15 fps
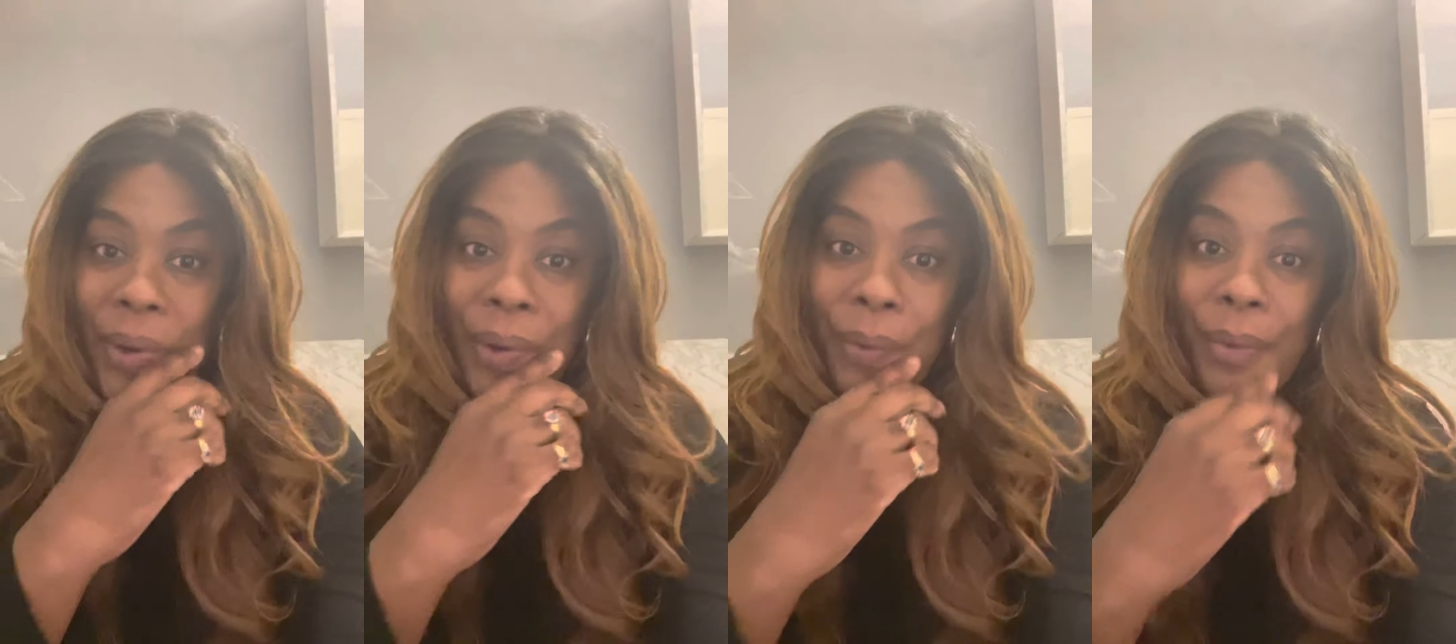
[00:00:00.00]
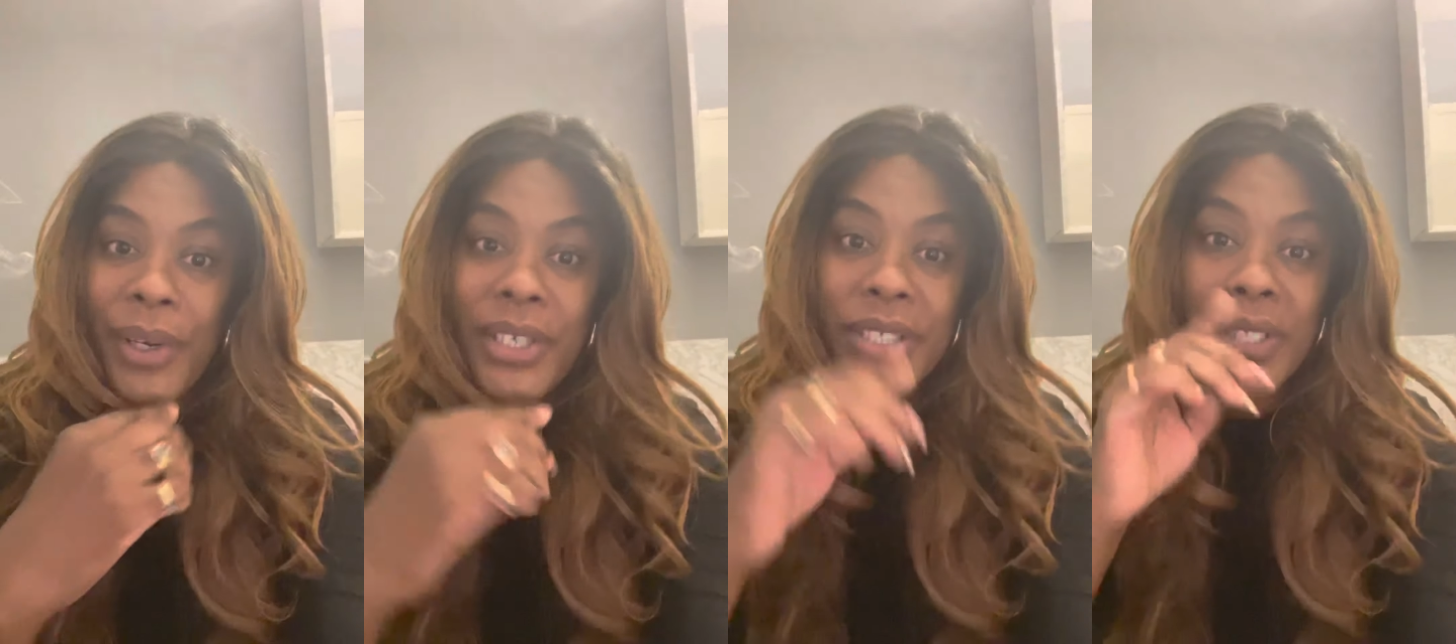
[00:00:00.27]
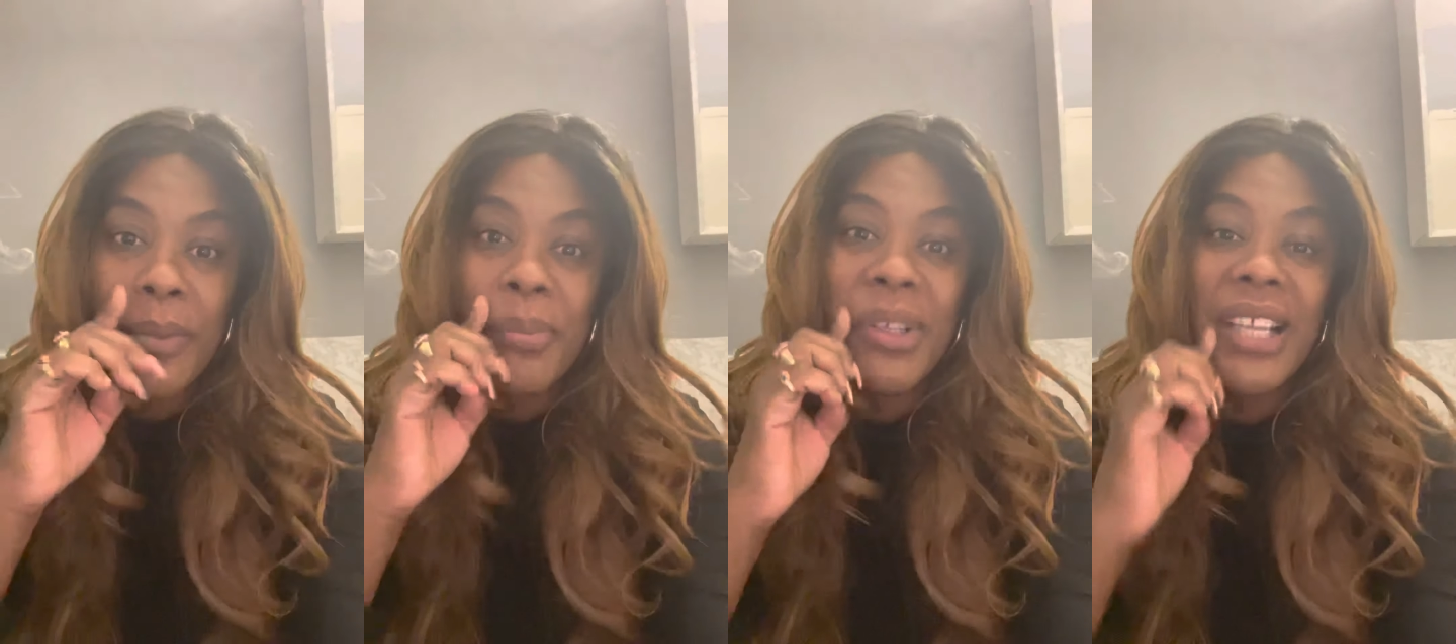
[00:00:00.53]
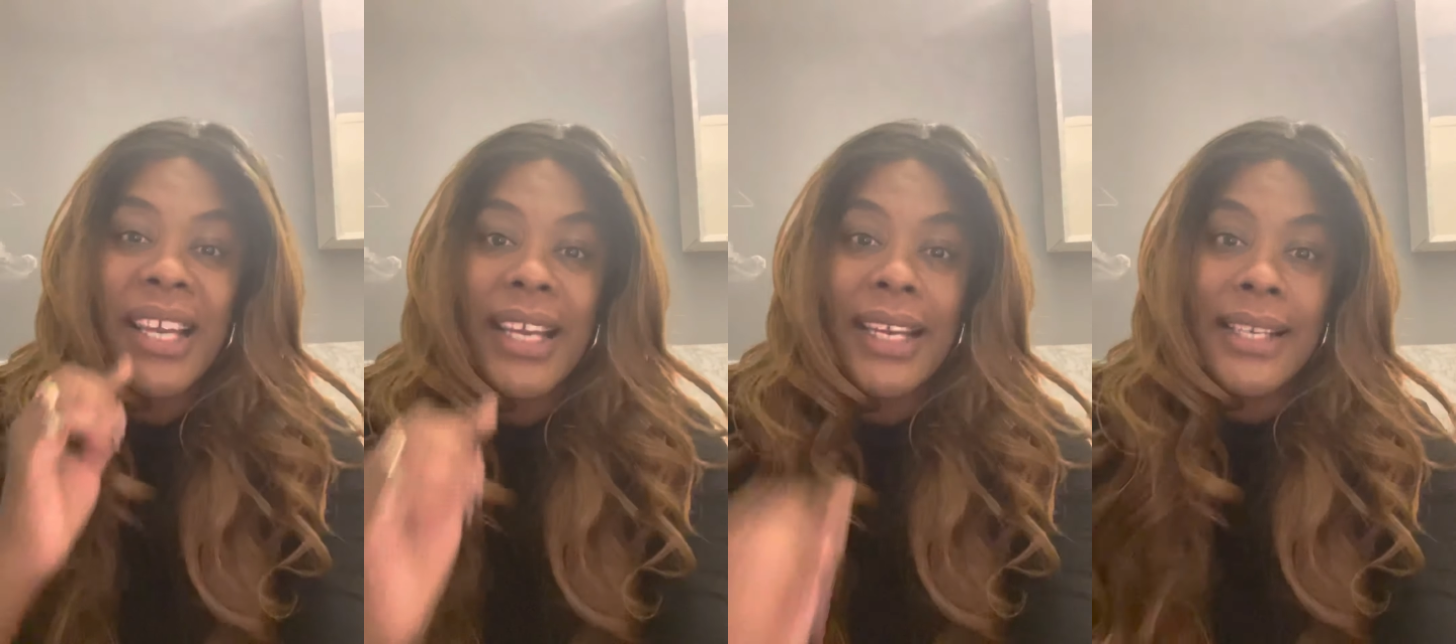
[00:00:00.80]
what is your
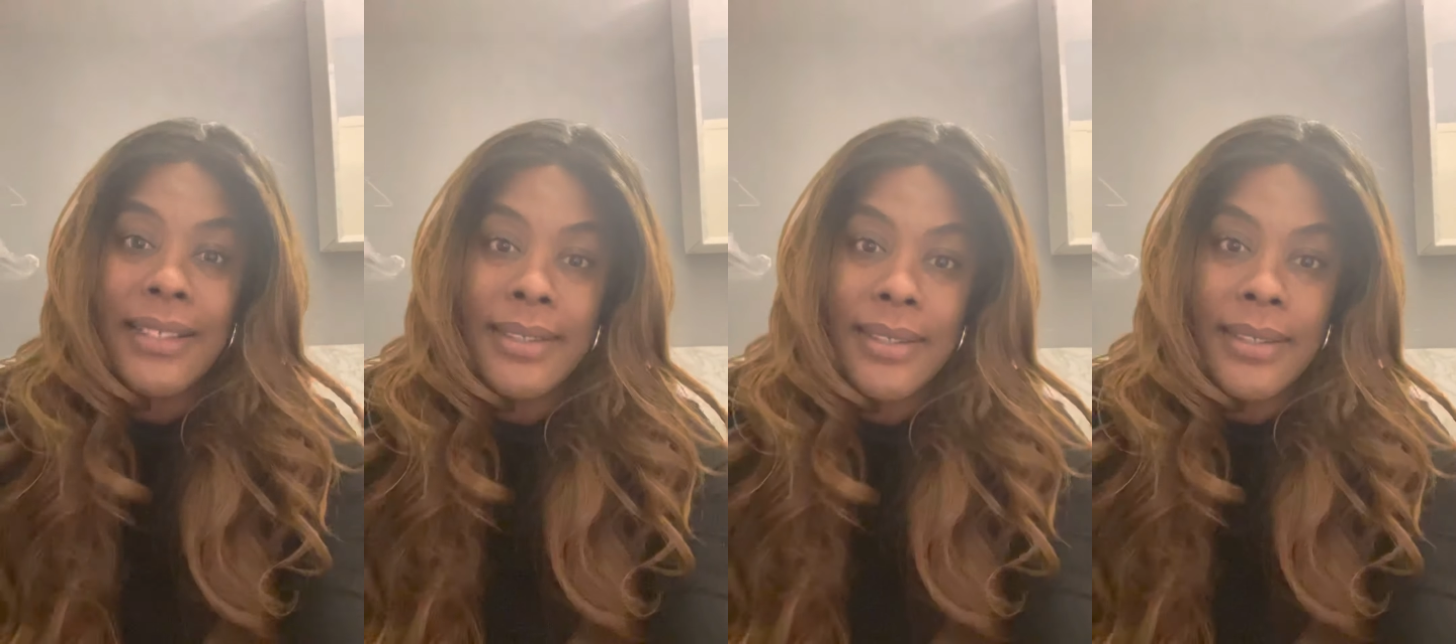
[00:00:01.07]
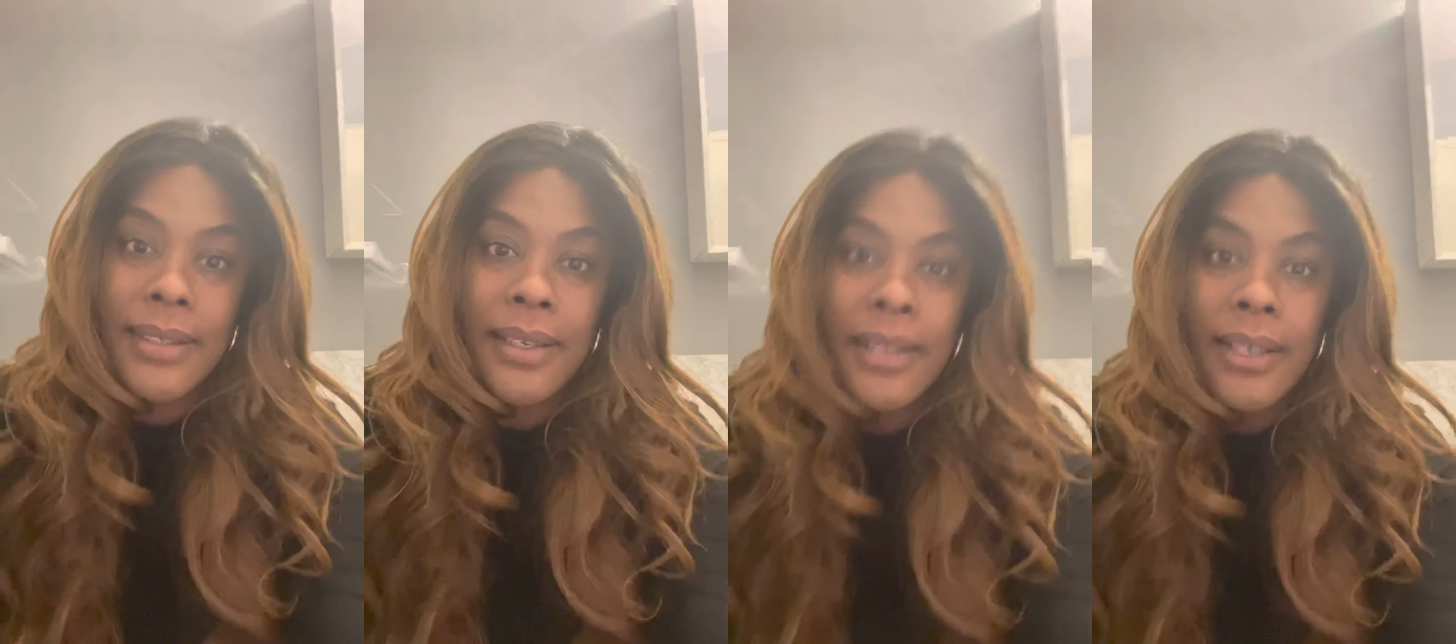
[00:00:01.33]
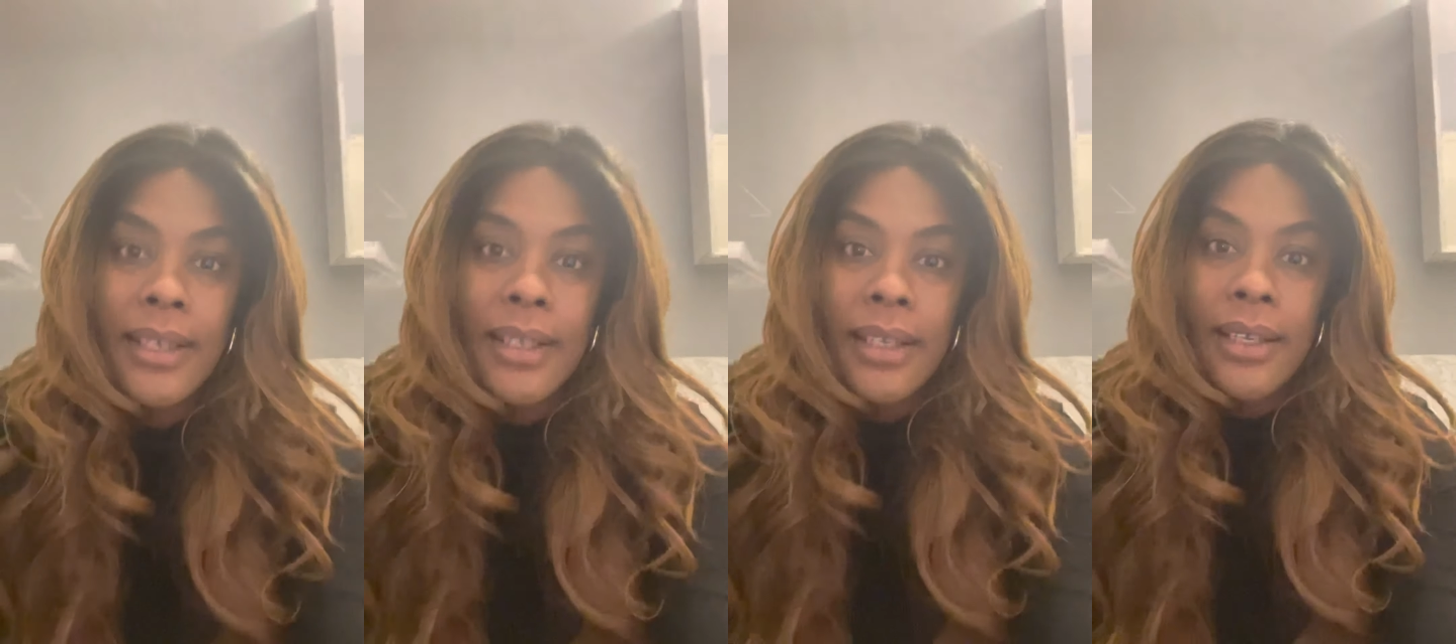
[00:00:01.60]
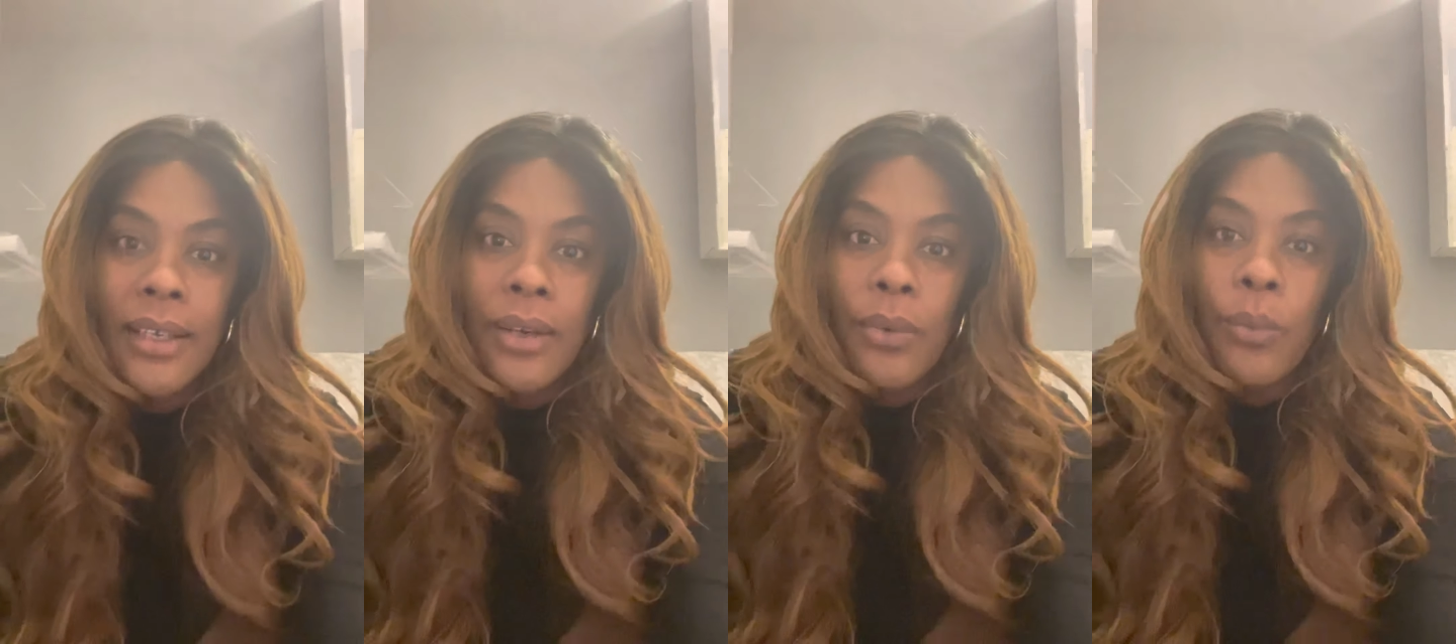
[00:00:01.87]
plans?
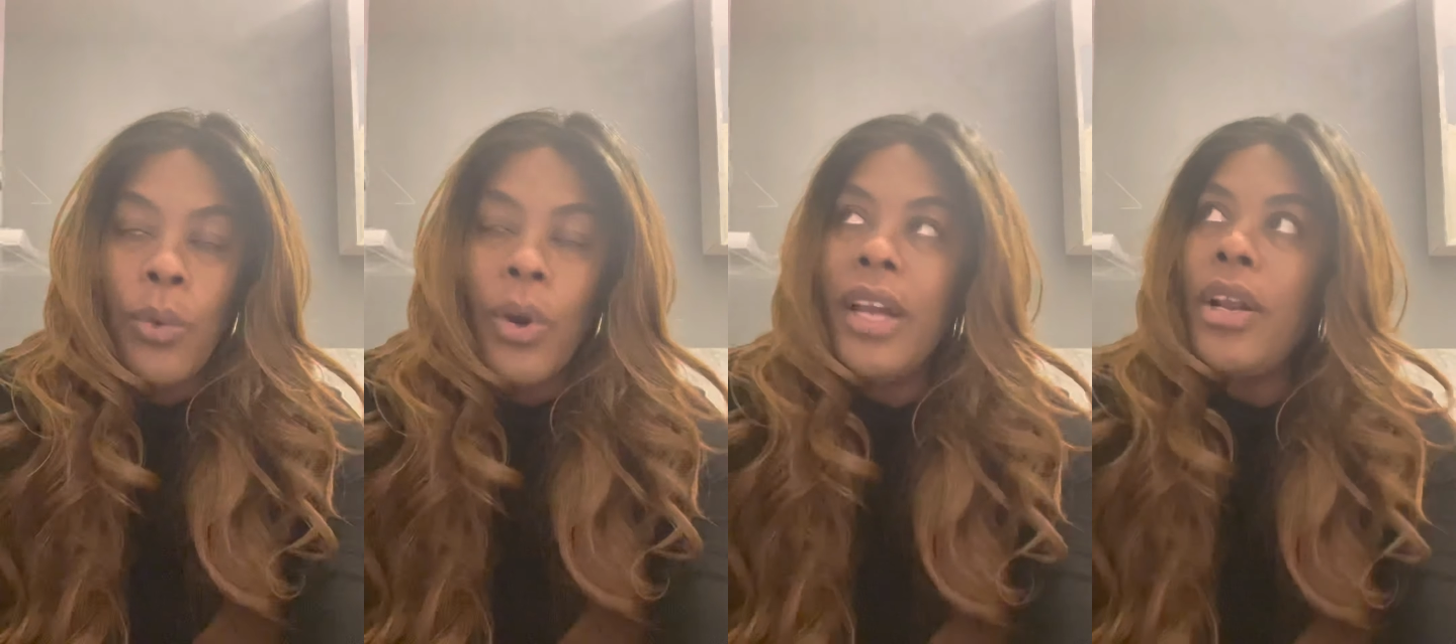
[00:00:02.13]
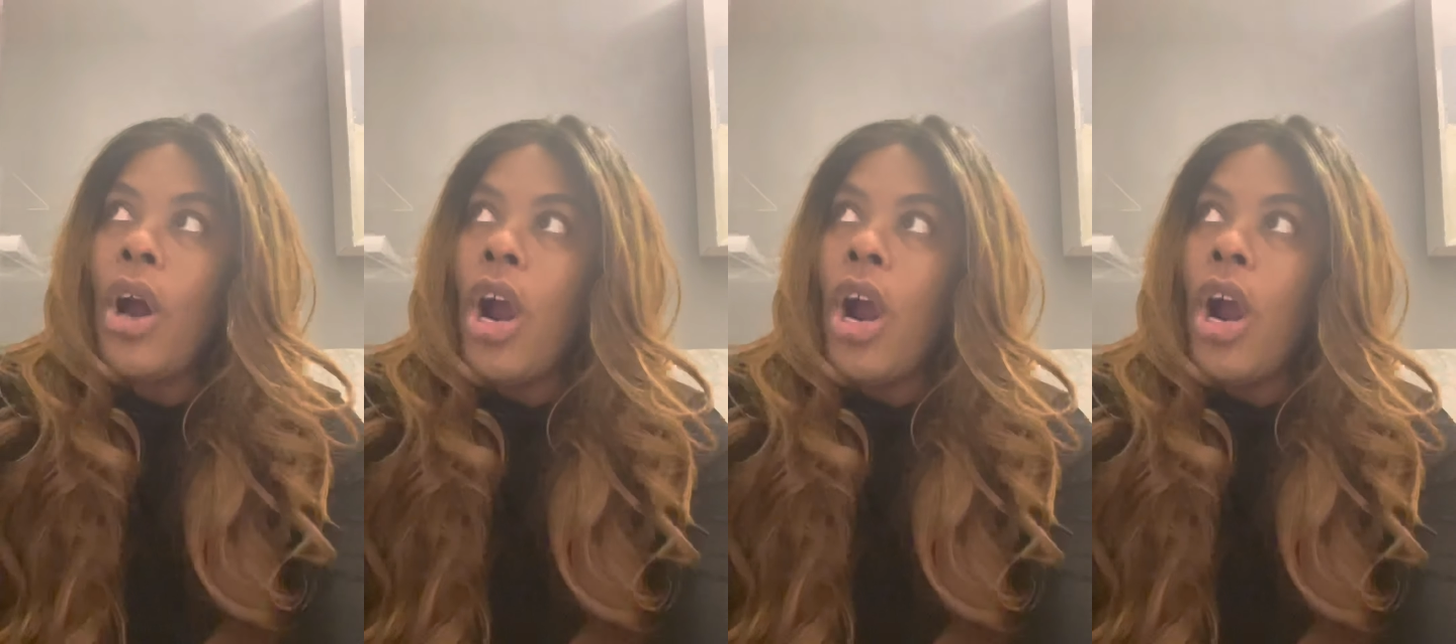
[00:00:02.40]
What